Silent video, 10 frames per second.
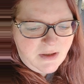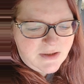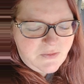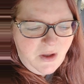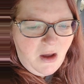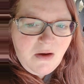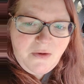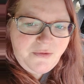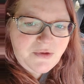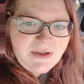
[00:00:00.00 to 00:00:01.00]
Because we all
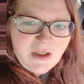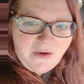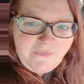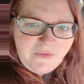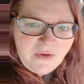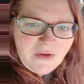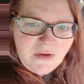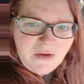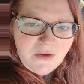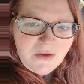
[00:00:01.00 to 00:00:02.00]
go through stuff.
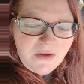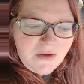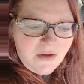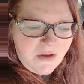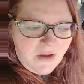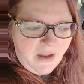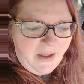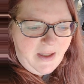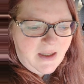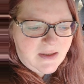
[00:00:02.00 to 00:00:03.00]

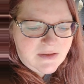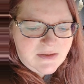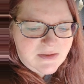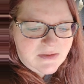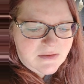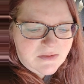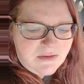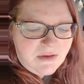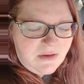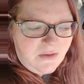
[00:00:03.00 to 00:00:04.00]
And,
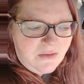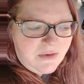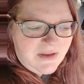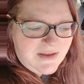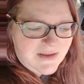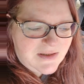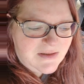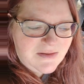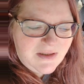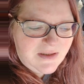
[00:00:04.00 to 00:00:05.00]
it's just,